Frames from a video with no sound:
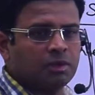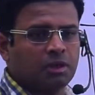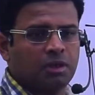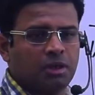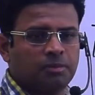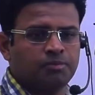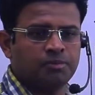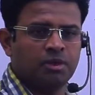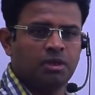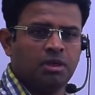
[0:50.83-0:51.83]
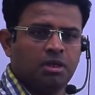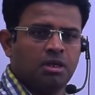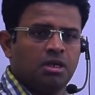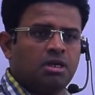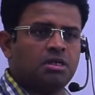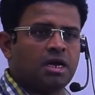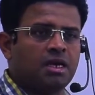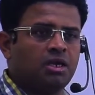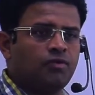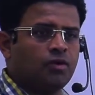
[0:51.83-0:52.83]
Okay. A
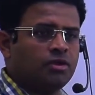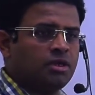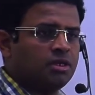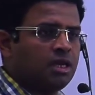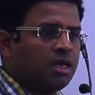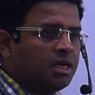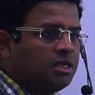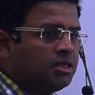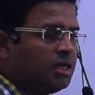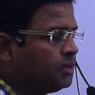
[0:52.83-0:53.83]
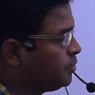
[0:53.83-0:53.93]
static force is like I said